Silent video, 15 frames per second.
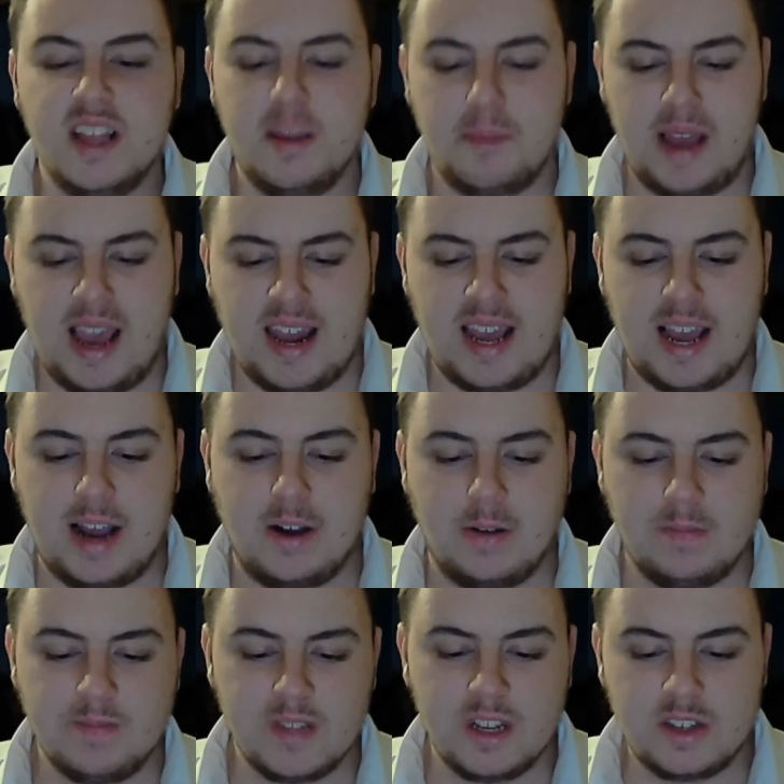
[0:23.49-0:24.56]
But anyhow,
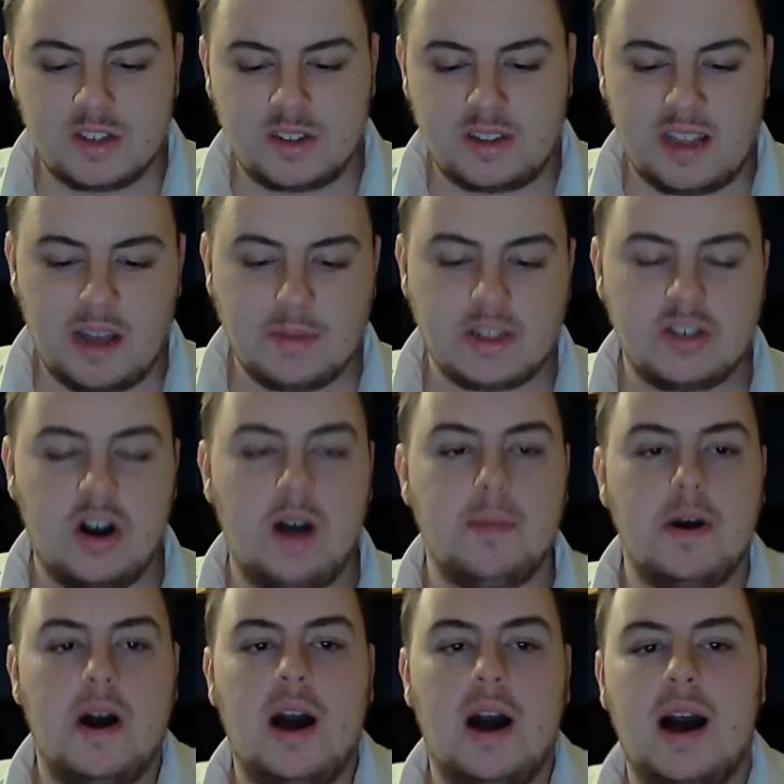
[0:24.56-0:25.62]
so today I'll be talking
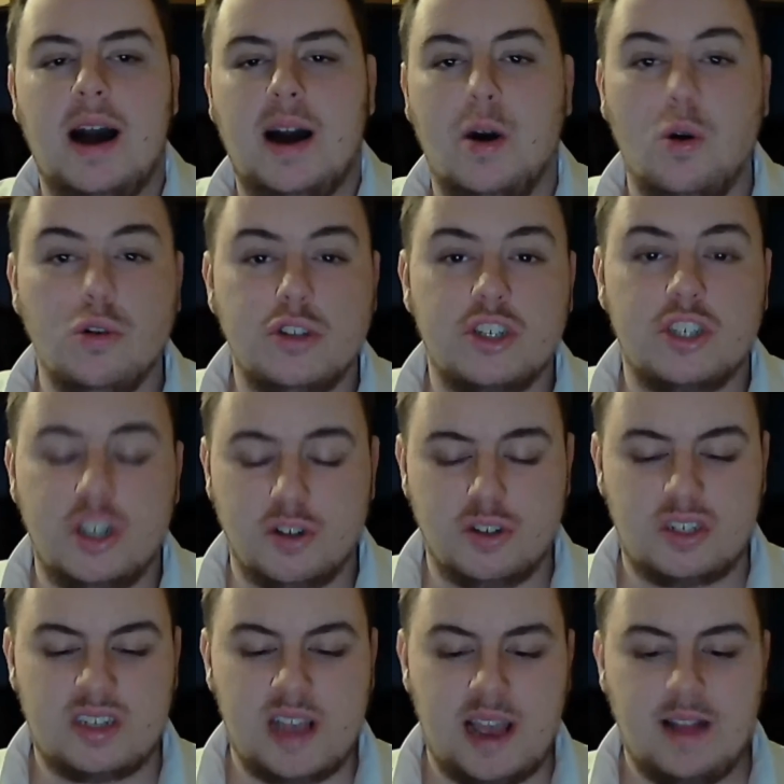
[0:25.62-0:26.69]
about an old school
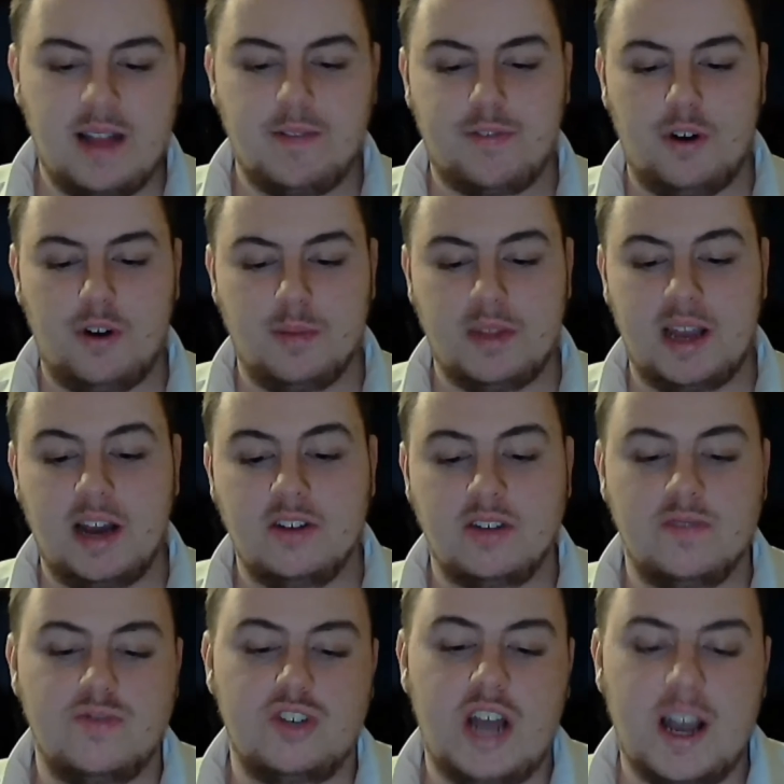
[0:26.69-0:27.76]
scent from the House of
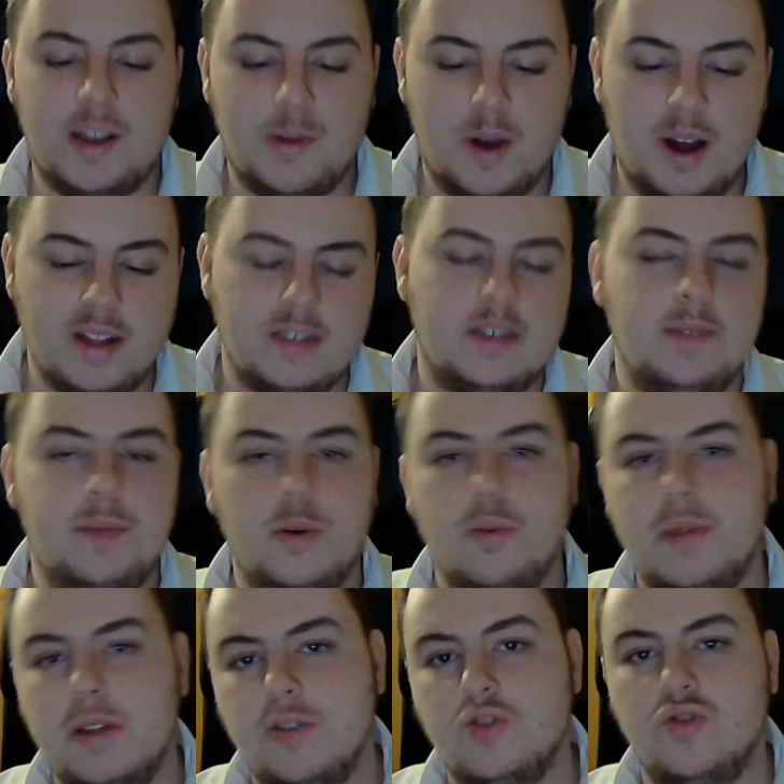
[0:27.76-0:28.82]
Jaguar, the same people
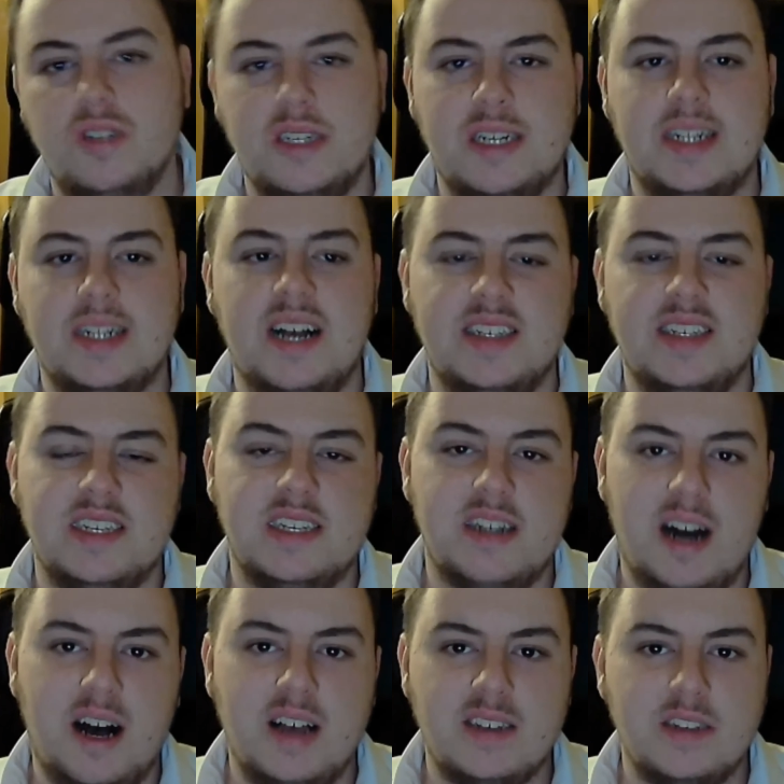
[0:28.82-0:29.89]
make those really classic
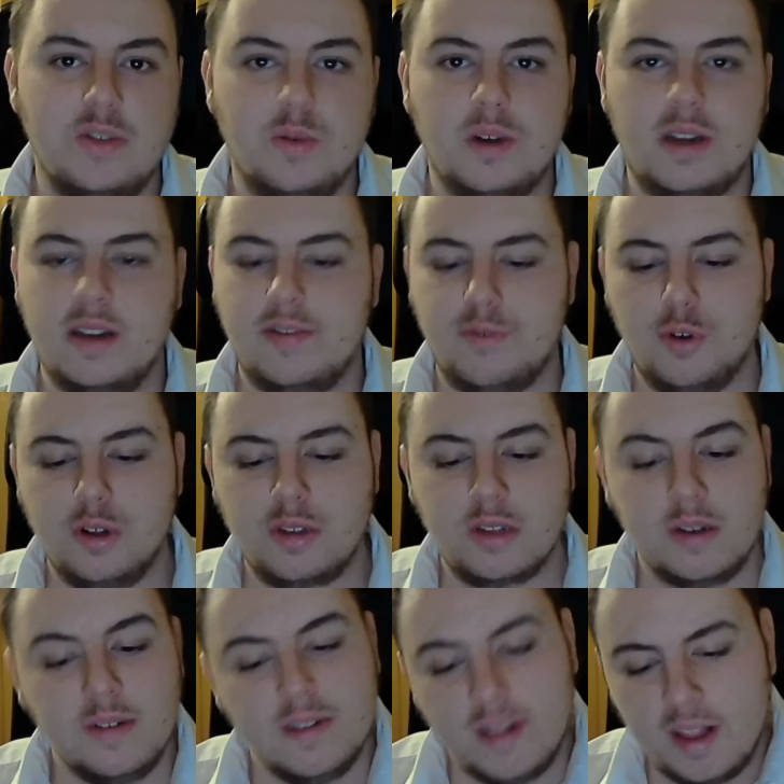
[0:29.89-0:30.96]
cars that no one can afford.
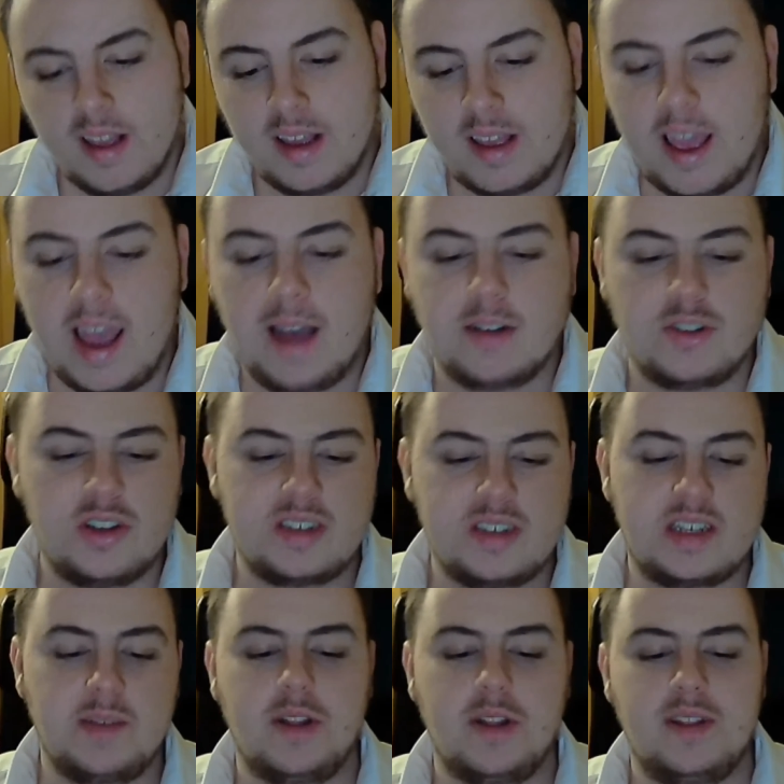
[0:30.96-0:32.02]
Yeah, so this
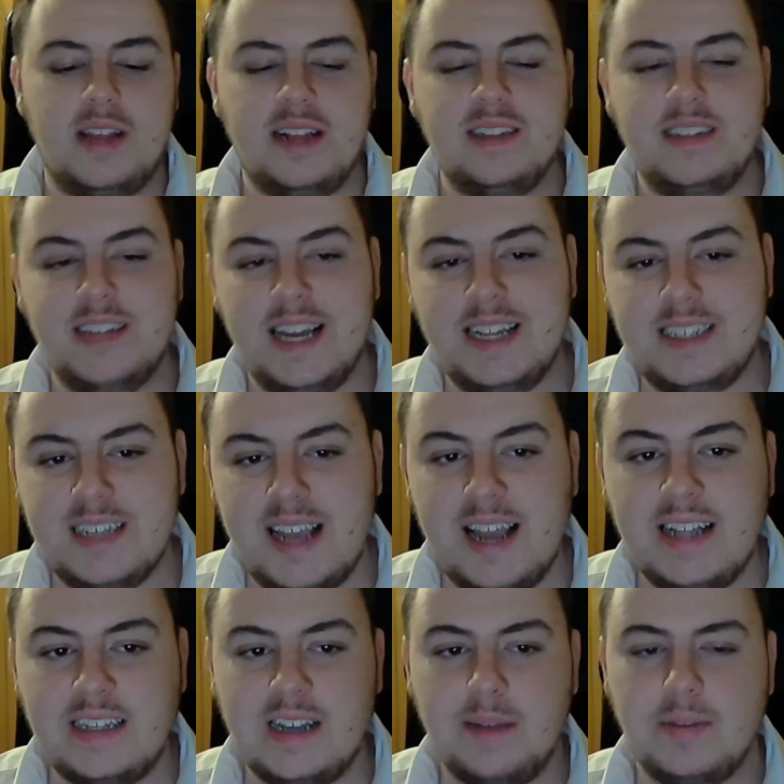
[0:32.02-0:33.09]
came out in
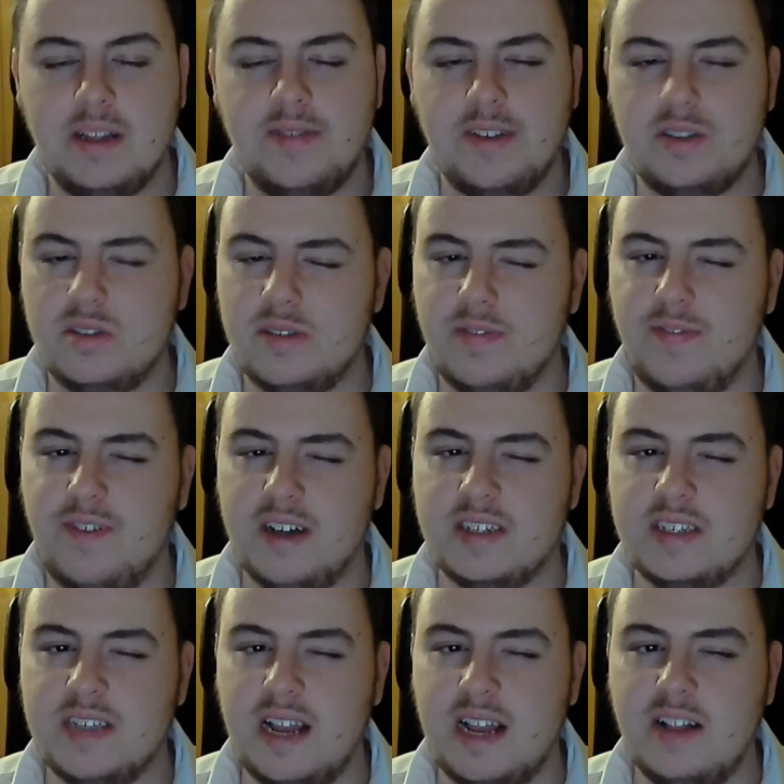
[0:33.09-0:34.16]
1988. I believe this is the
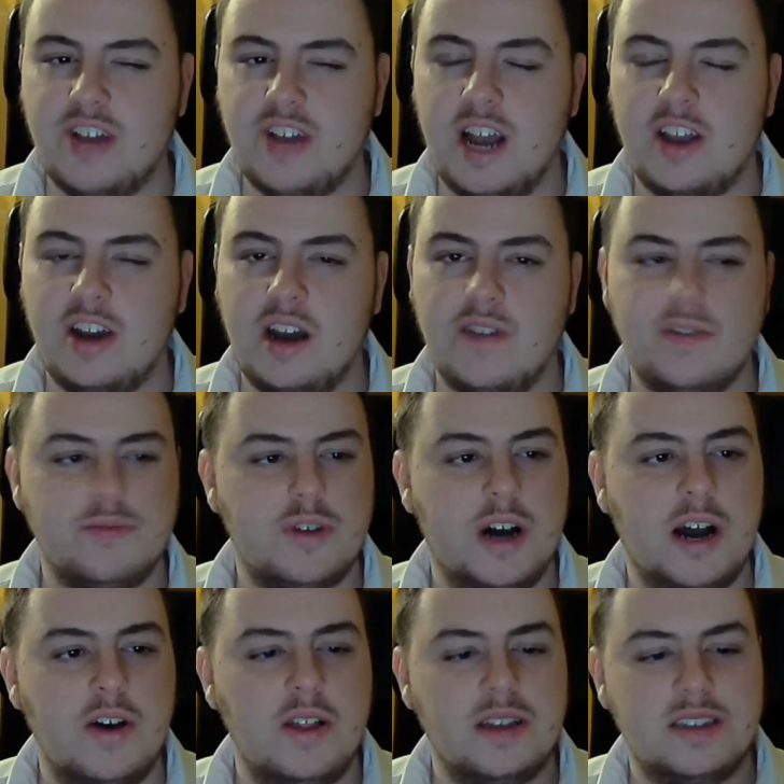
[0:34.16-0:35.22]
first scent Jaguar ever brought
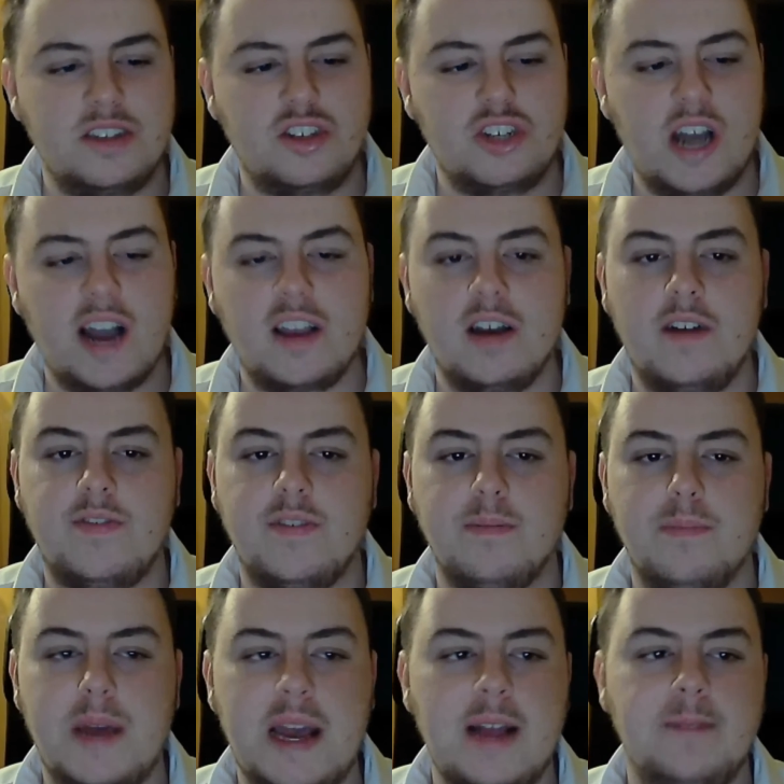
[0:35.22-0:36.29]
out. This is Jaguar For
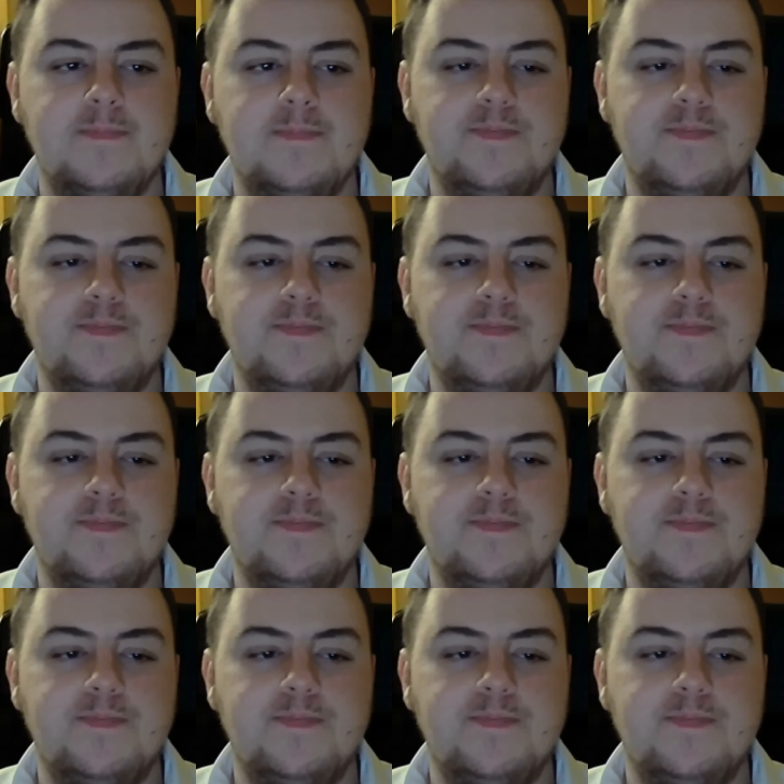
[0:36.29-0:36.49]
Men.